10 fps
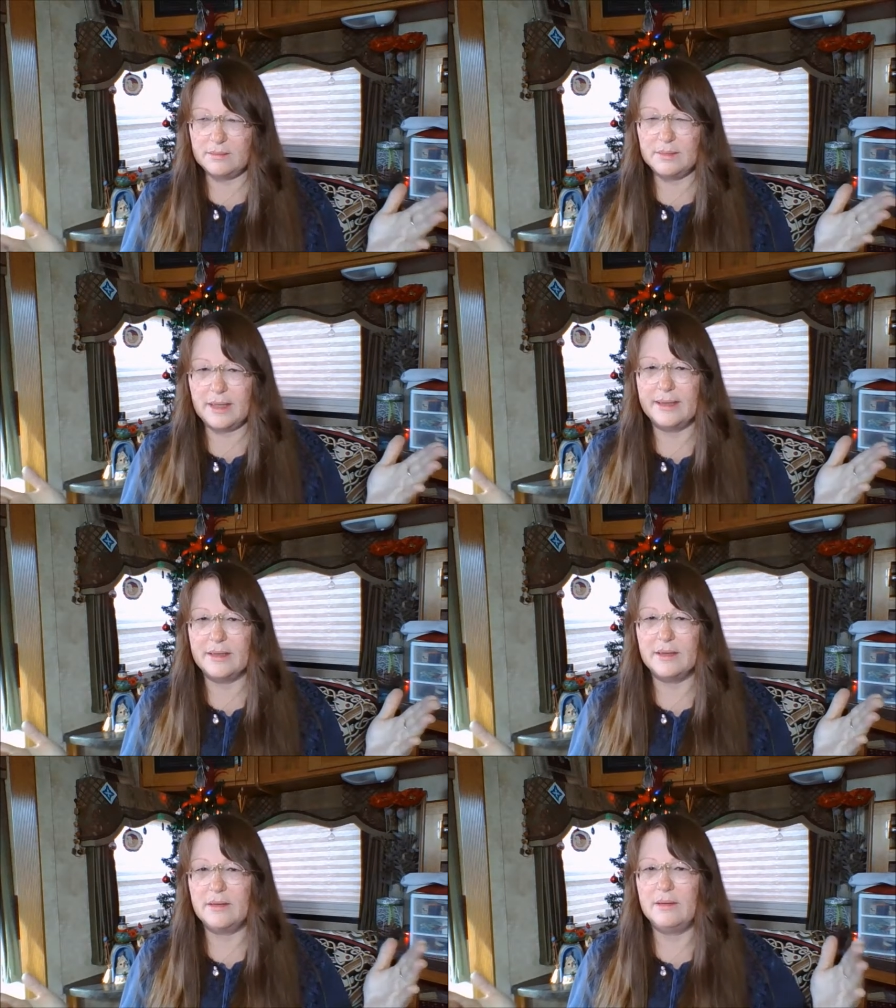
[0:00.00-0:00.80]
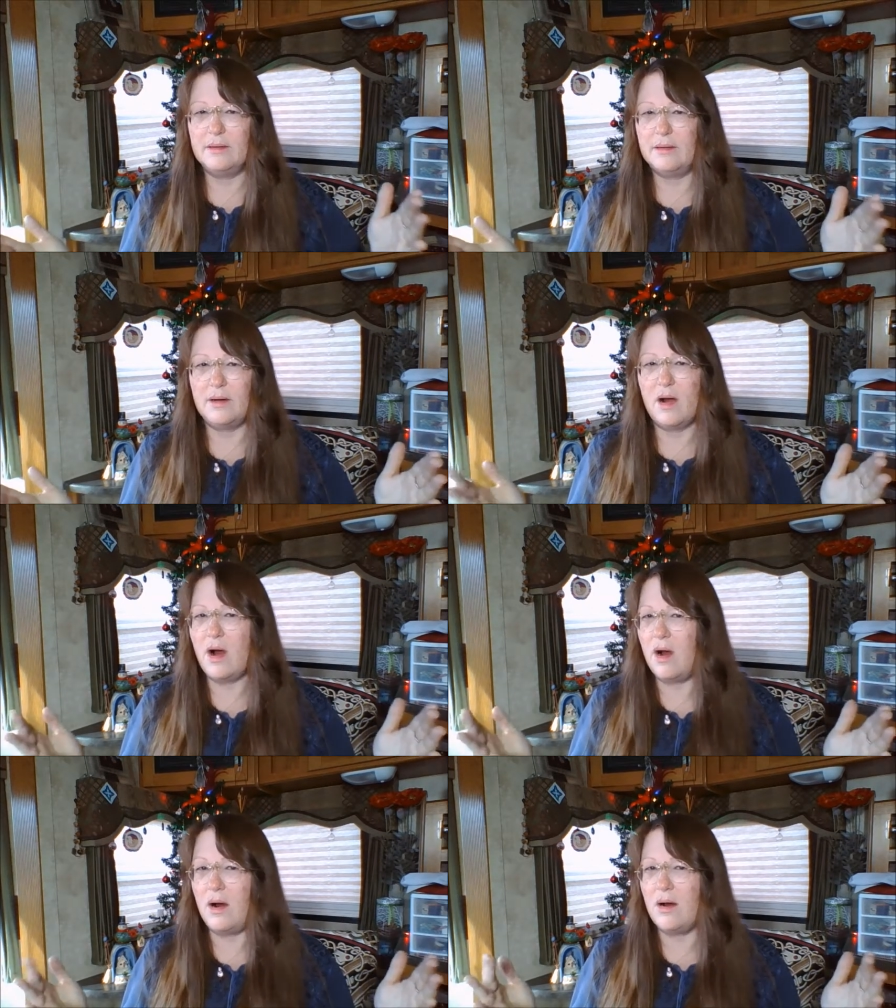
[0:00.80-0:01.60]
like
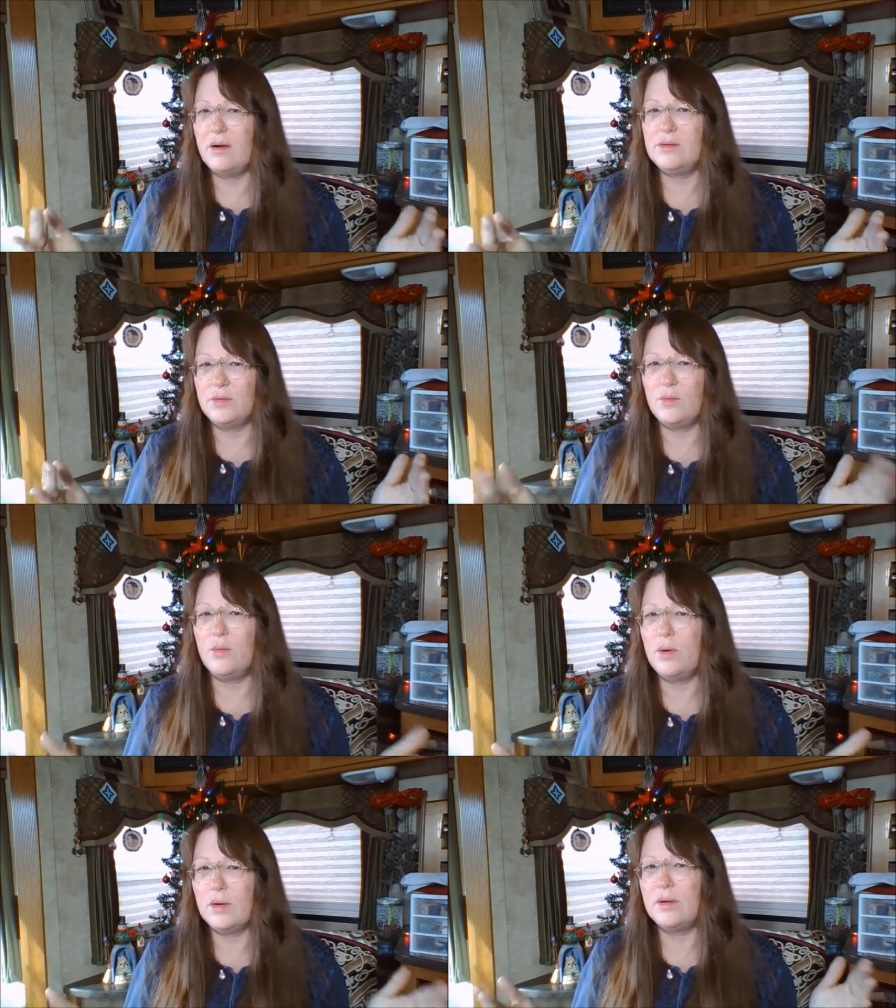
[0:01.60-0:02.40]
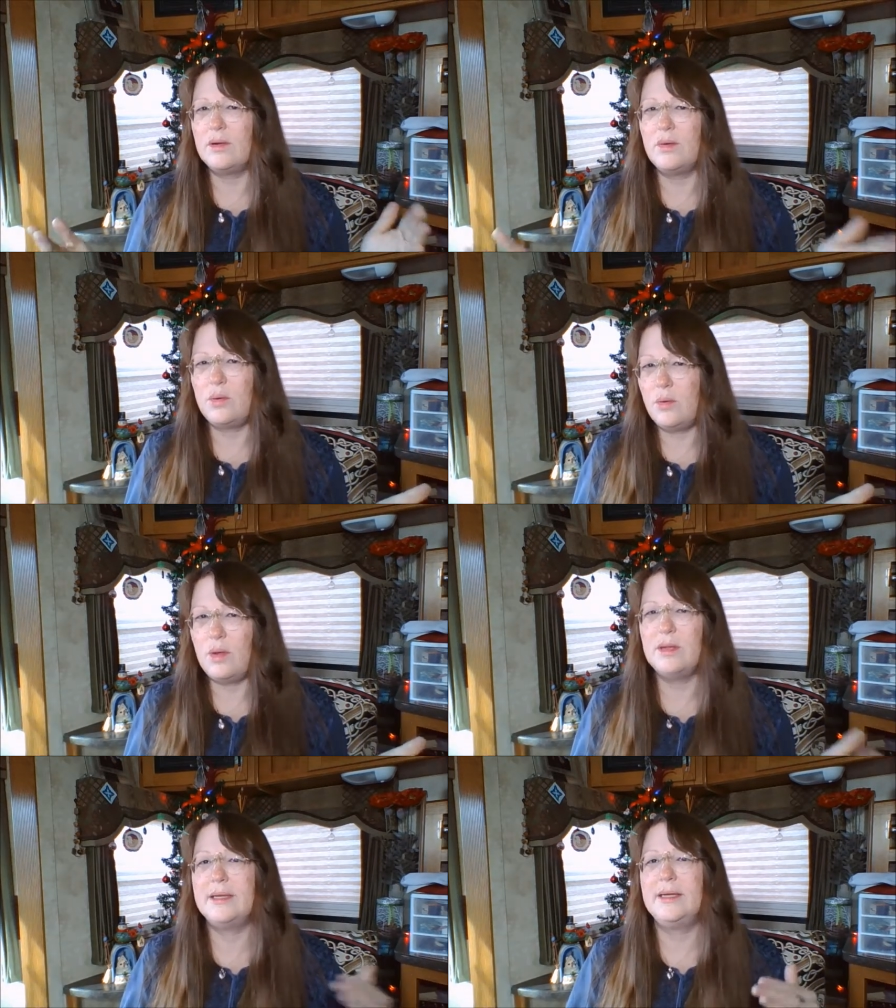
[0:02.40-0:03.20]
artwork
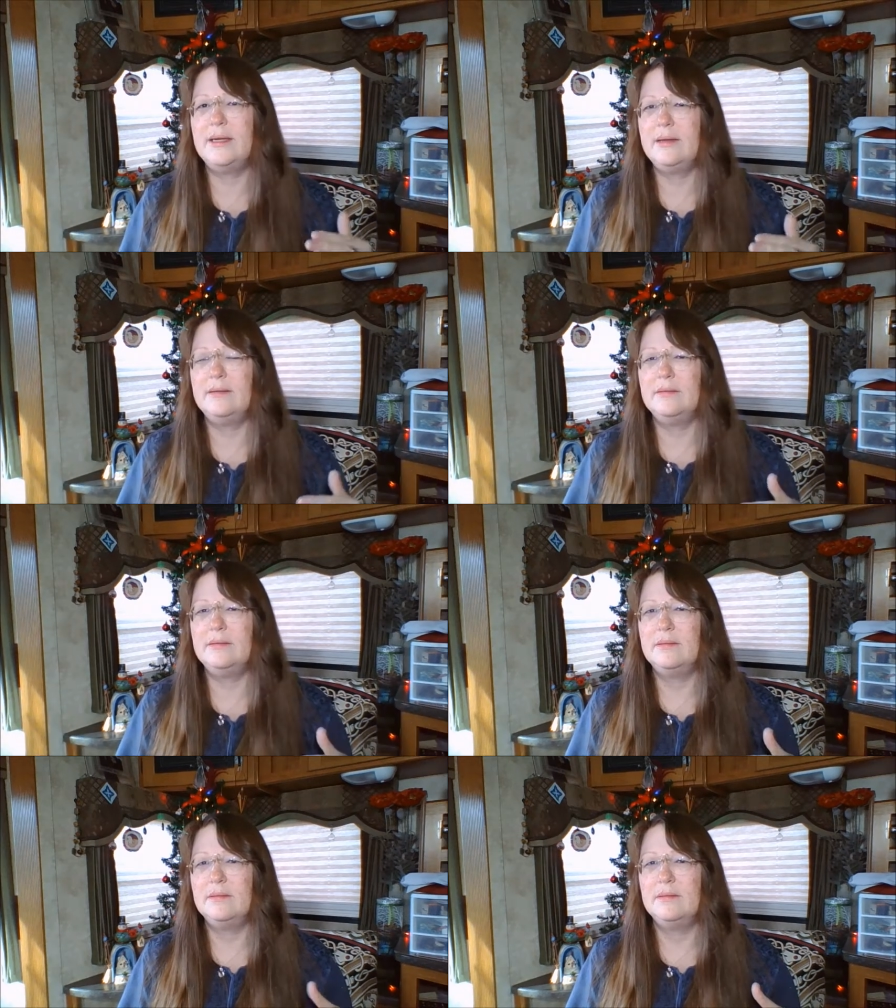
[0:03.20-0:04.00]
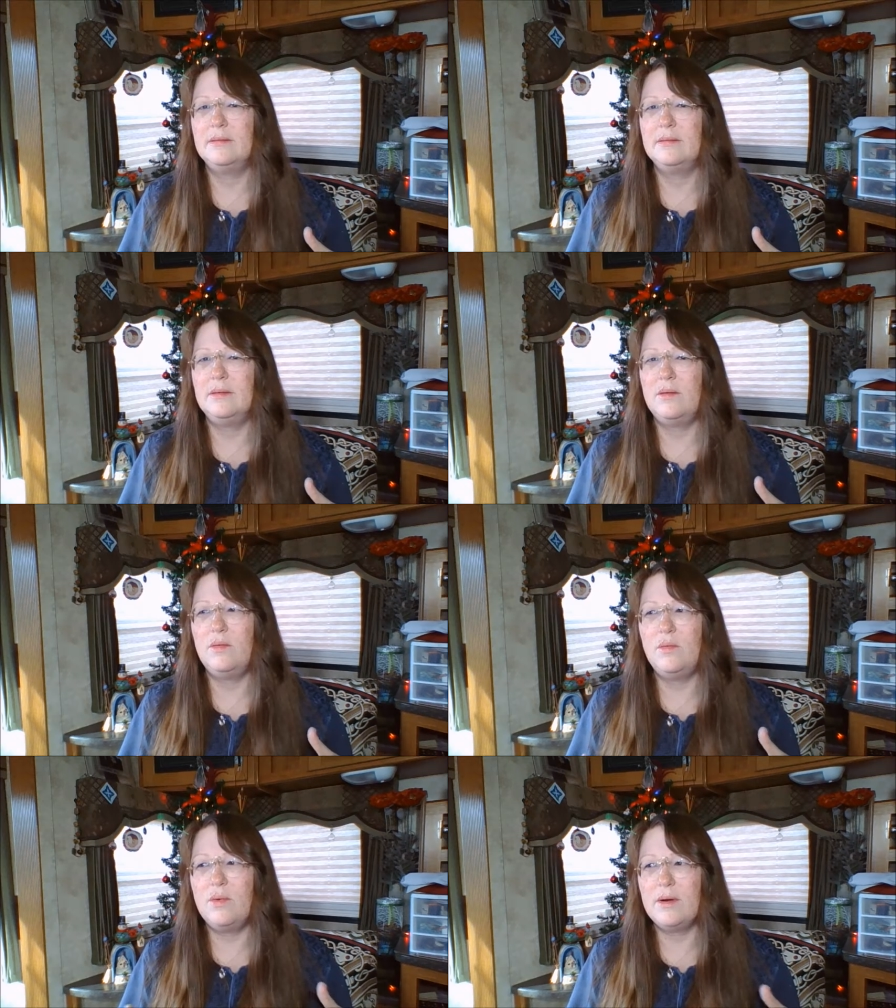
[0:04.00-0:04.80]
quality,
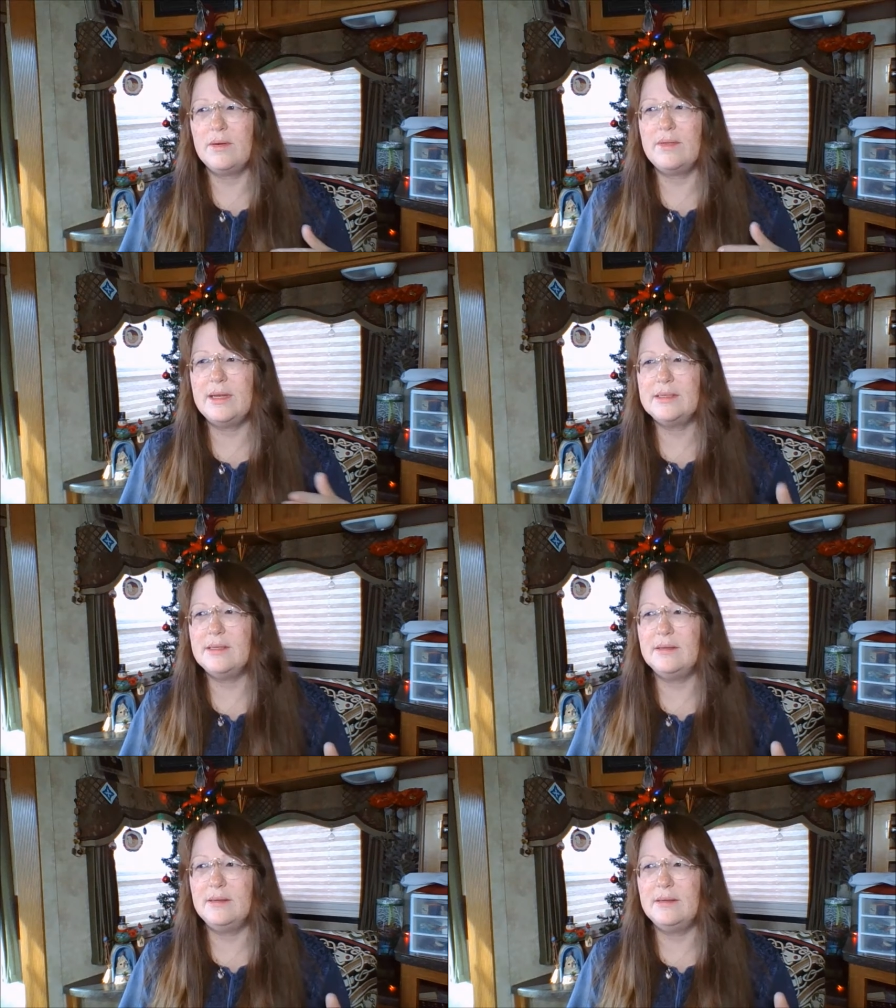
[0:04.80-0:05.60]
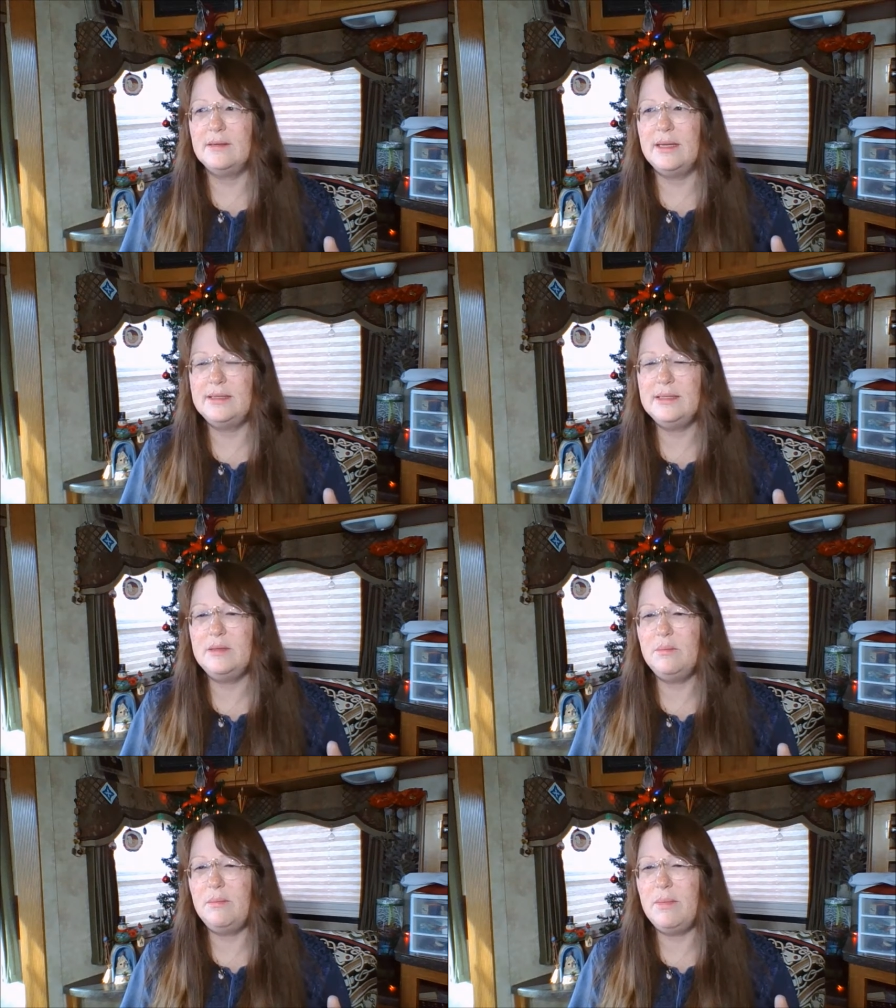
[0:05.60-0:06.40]
where they
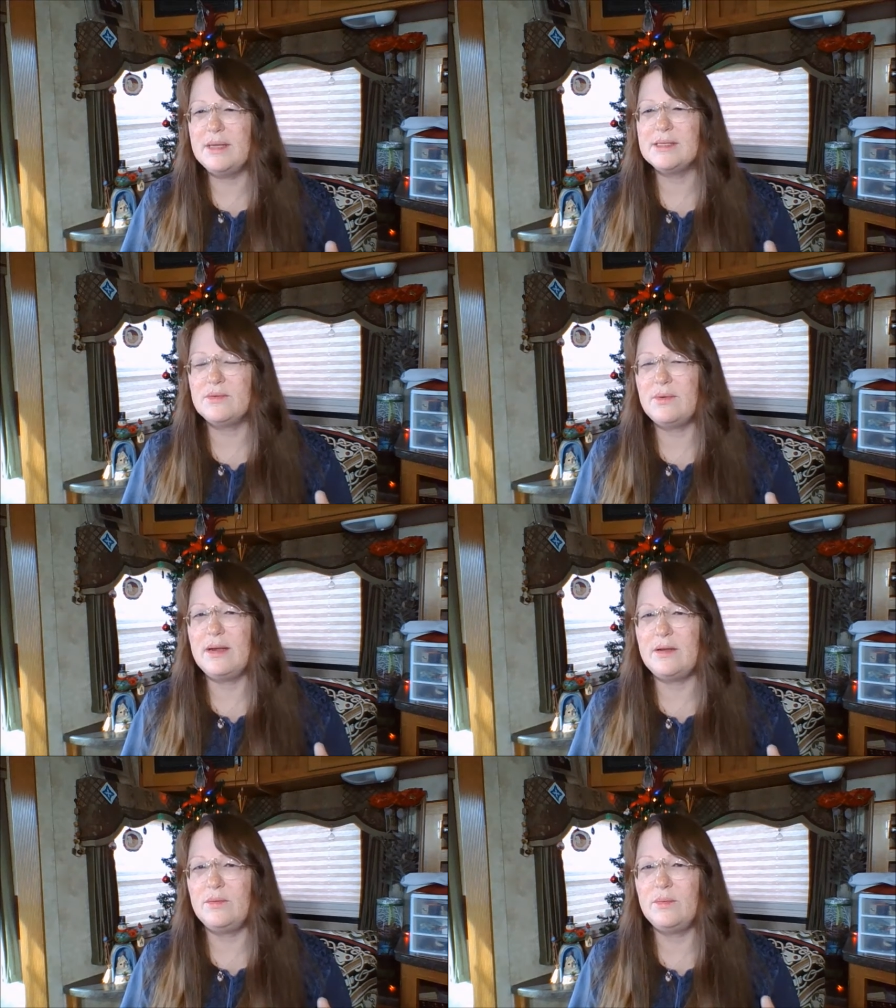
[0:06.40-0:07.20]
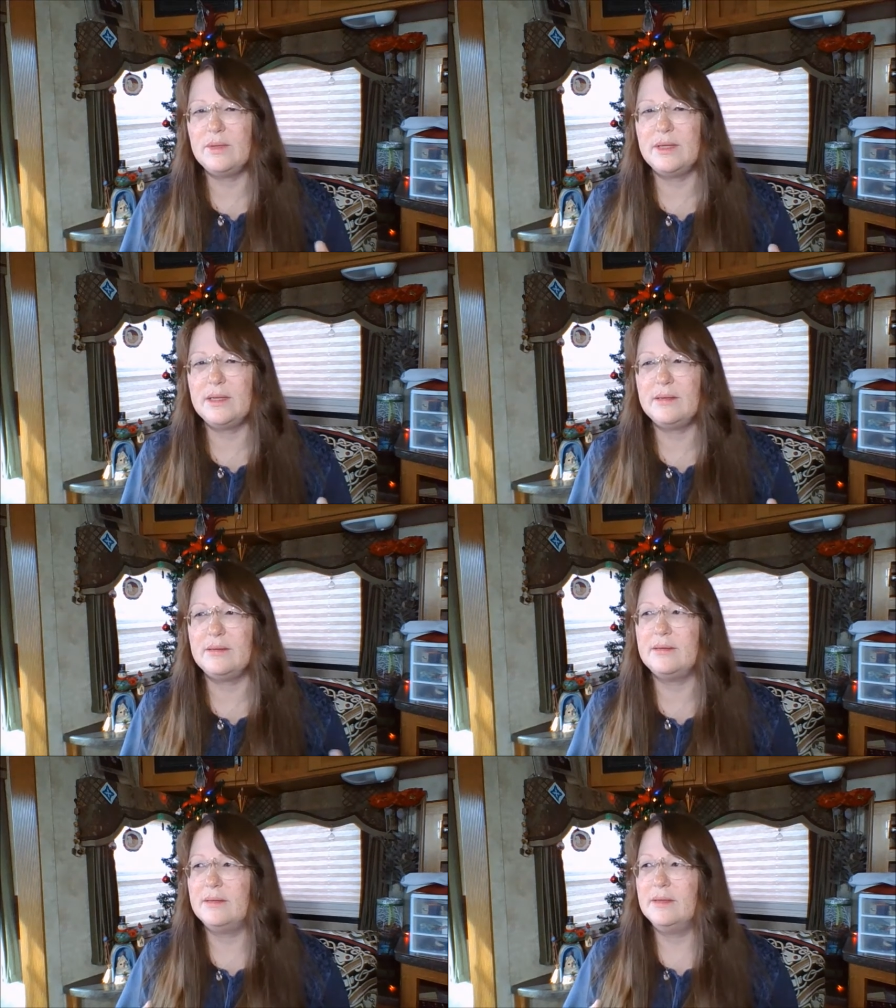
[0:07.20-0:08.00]
didn't mess around with
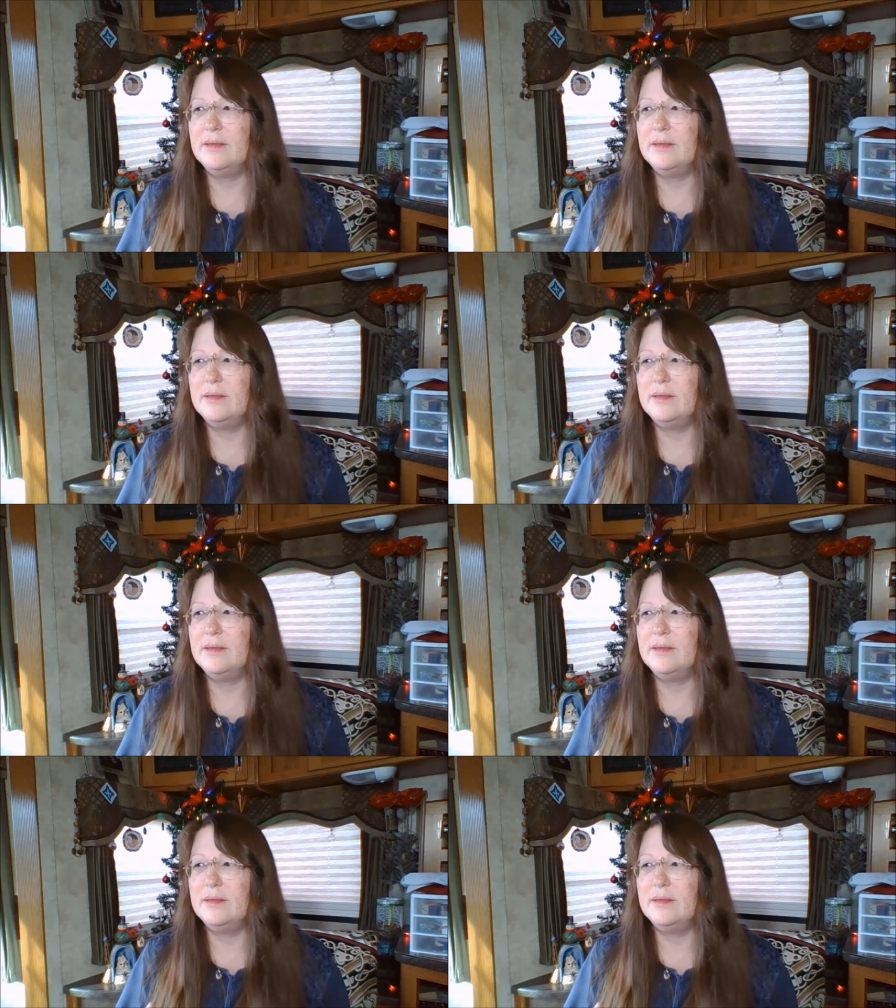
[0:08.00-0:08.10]
the,